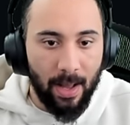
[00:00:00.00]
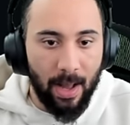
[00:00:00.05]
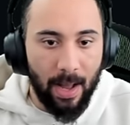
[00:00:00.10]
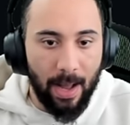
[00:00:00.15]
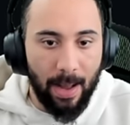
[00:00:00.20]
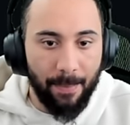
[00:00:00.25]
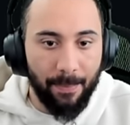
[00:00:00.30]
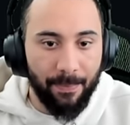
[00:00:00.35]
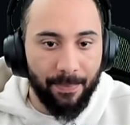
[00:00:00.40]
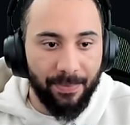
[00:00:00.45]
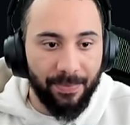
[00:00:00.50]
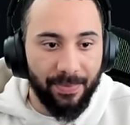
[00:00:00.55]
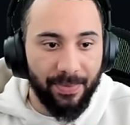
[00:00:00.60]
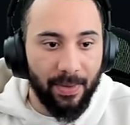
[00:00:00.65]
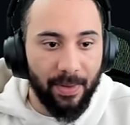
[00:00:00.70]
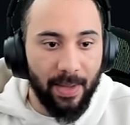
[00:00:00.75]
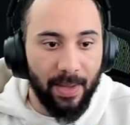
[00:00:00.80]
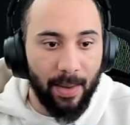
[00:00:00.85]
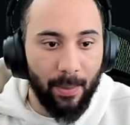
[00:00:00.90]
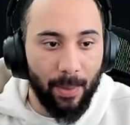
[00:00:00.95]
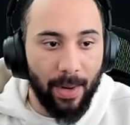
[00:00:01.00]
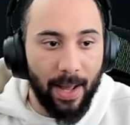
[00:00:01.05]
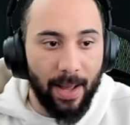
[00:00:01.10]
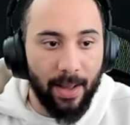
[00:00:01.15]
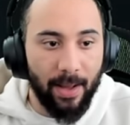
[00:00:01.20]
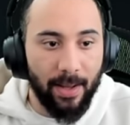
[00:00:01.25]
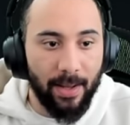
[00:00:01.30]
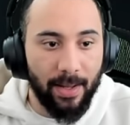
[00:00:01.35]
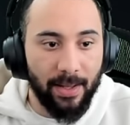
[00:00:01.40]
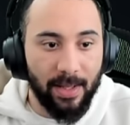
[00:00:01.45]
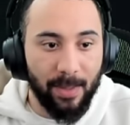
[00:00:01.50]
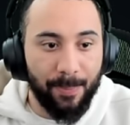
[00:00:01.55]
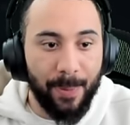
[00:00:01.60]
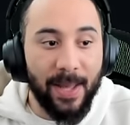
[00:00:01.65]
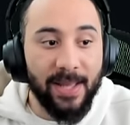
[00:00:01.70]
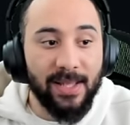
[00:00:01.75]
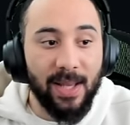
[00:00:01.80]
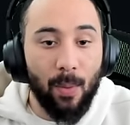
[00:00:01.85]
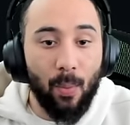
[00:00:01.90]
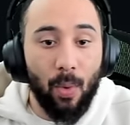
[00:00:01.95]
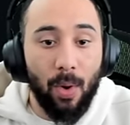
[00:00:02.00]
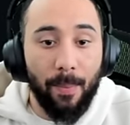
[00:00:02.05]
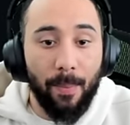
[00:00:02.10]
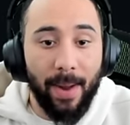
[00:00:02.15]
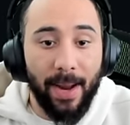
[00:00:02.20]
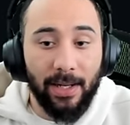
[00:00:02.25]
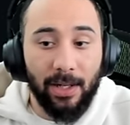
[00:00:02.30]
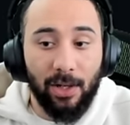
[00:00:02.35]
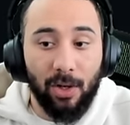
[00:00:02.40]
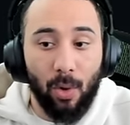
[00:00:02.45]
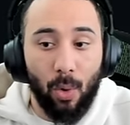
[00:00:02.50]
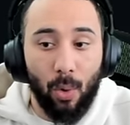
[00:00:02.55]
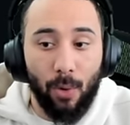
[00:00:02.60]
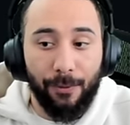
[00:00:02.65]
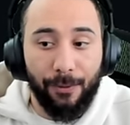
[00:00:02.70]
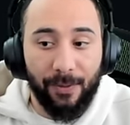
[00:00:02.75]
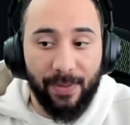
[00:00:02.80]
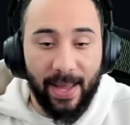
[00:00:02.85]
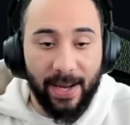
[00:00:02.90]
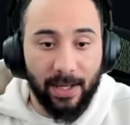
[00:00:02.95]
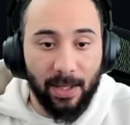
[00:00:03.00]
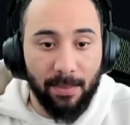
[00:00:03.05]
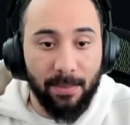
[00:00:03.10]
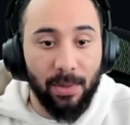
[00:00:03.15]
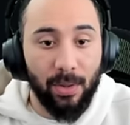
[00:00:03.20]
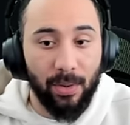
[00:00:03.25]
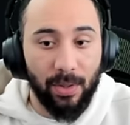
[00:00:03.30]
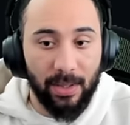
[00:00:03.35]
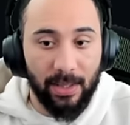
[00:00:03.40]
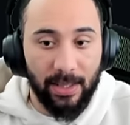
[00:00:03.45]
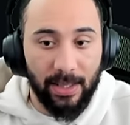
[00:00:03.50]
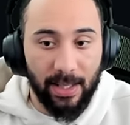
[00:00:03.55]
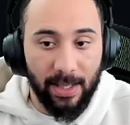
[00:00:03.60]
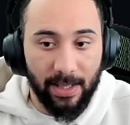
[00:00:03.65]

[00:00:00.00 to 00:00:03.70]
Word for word: um, and when I, it depends on what my goal for that community